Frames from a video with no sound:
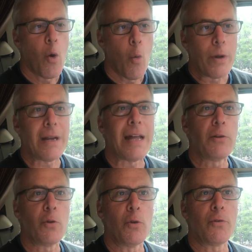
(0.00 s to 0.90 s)
what did I
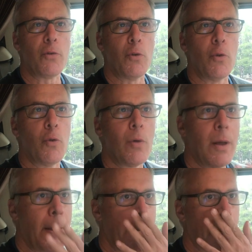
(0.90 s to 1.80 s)
do to
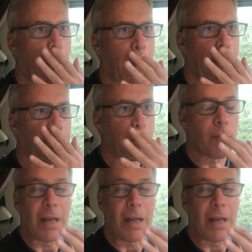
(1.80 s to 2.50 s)
um,